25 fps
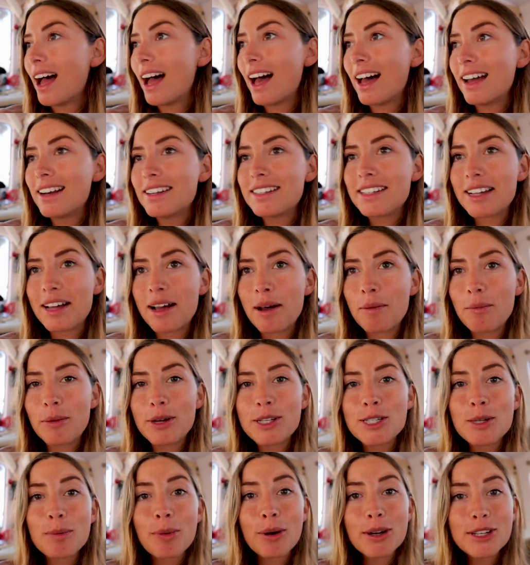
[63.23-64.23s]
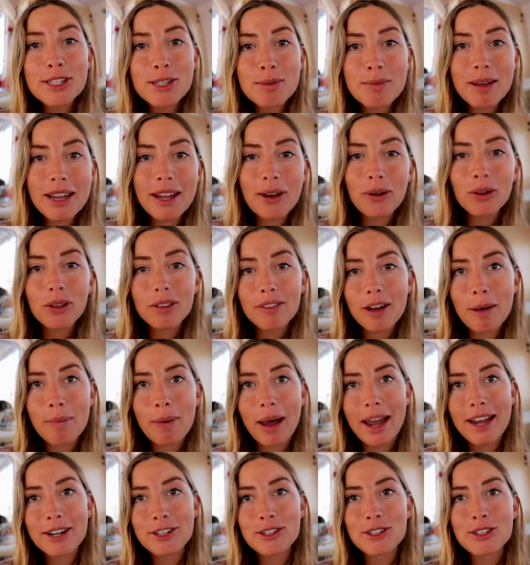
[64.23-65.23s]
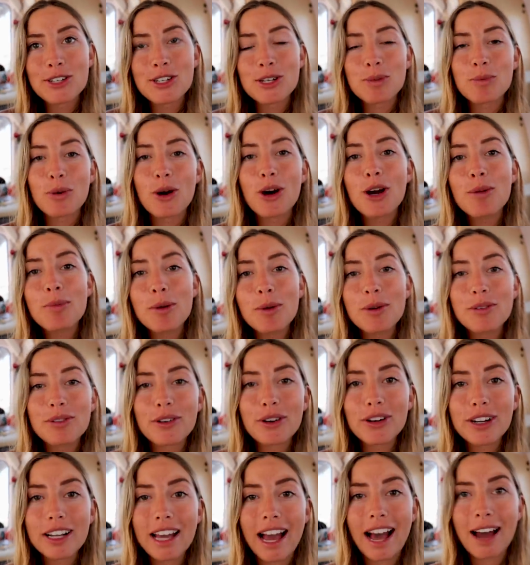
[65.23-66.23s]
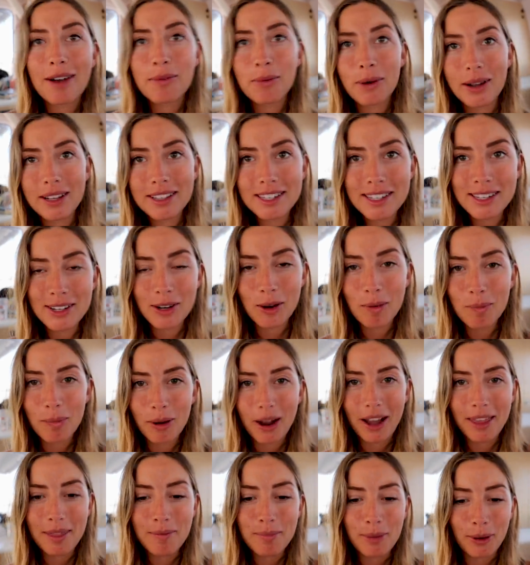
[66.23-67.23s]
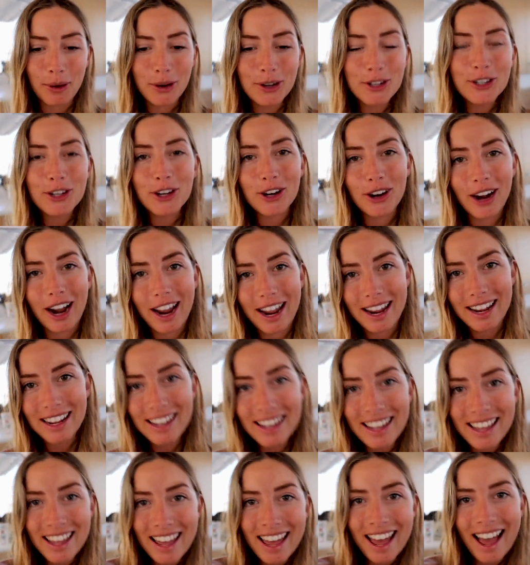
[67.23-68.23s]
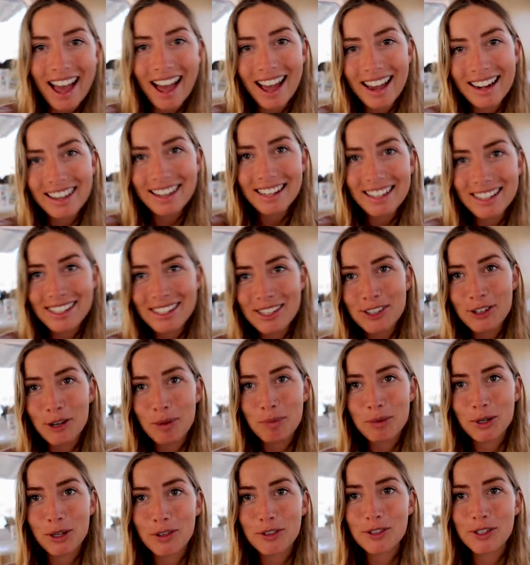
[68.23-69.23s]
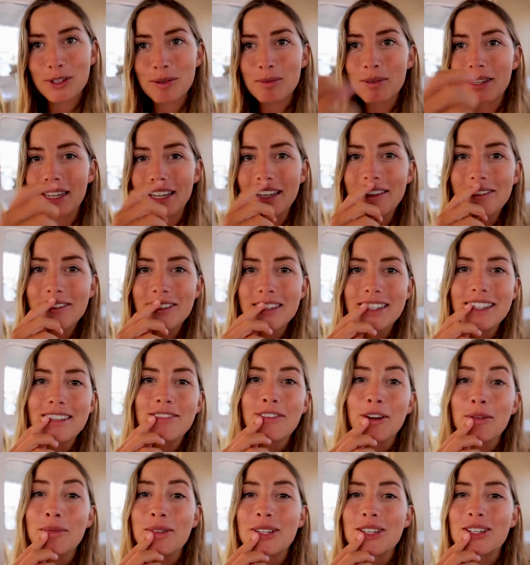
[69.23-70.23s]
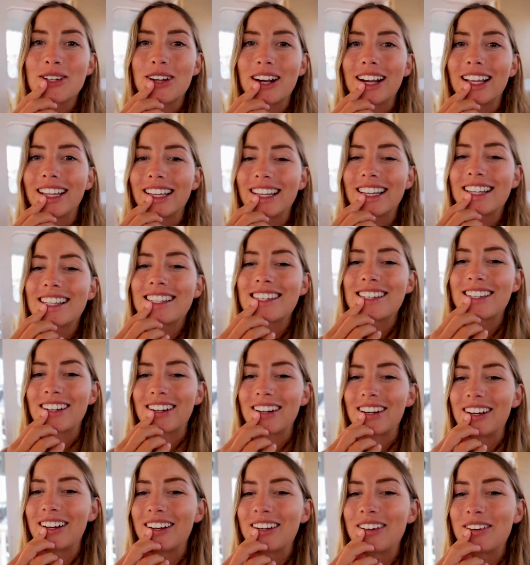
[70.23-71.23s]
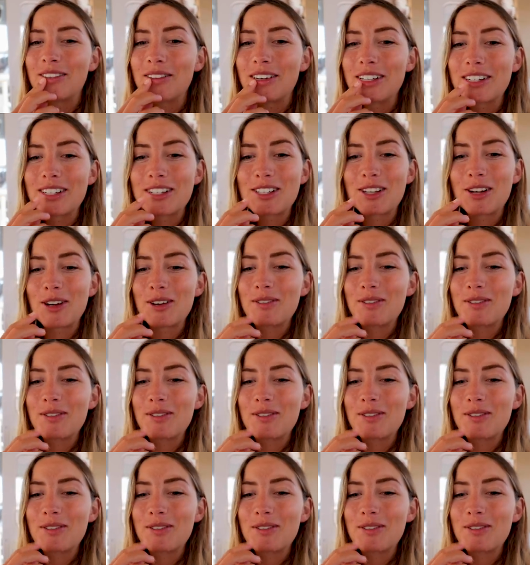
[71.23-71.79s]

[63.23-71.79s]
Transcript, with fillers: And um, we're supposed to meet all of our patrons tomorrow, but we've already had one stop by the boat, Craig, and he's dropped off some gifts from Australia, so we're just